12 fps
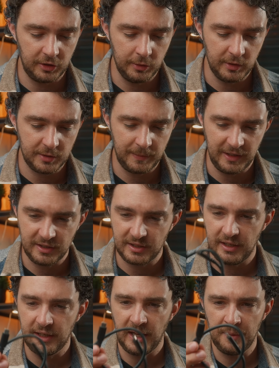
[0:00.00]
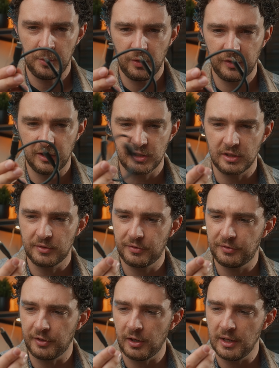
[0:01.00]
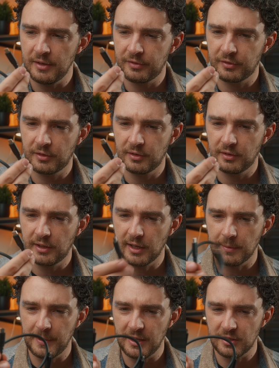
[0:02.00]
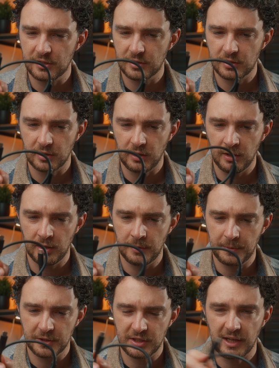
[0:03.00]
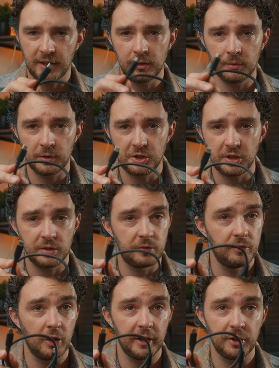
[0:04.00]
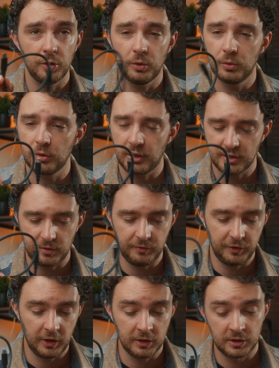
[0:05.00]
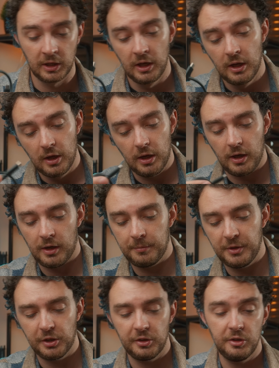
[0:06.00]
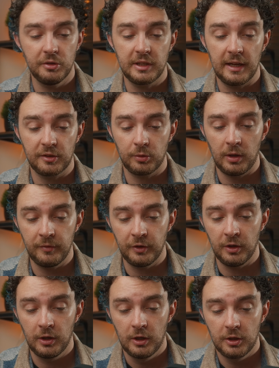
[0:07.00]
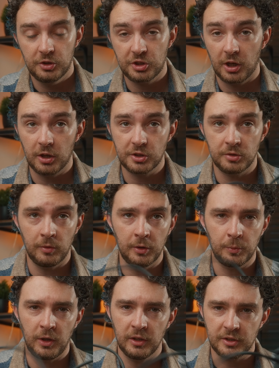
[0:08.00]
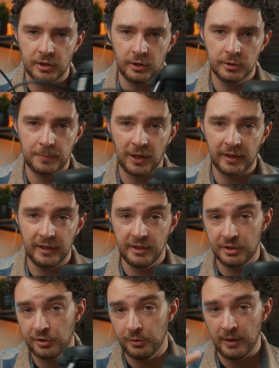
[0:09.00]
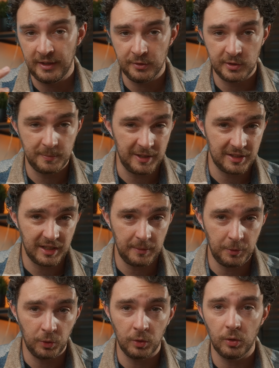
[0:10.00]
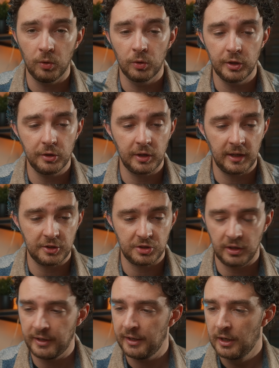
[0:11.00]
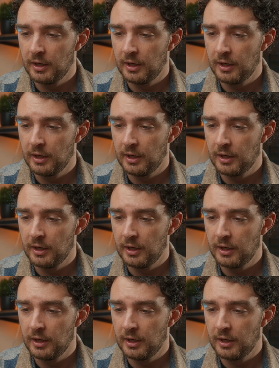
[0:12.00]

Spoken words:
USB-C cable. I think this is 5 gigabits per second, which is very cool, nice and fast. You can use that to either charge the Rode Wireless Go's, plugging it into a USB-C port, or you can actually